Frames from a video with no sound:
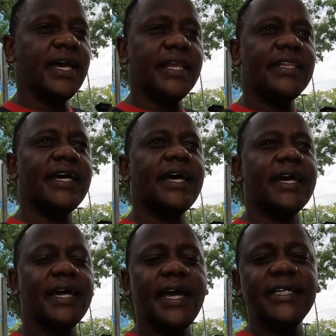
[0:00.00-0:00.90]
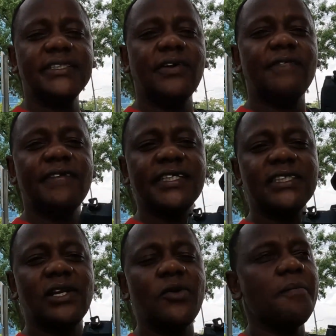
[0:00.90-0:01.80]
In the case of
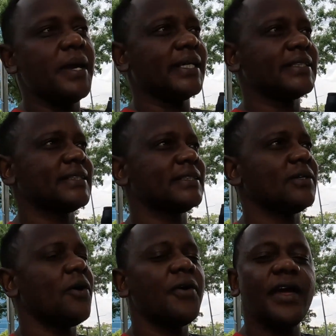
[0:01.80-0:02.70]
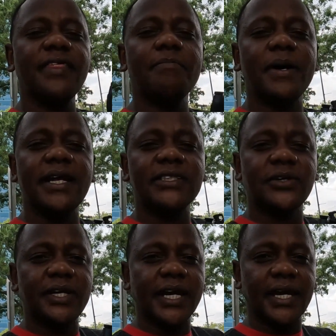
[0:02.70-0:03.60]
this Lumix, or rather
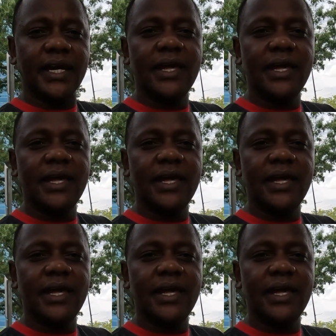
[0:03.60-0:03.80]
Panasonic,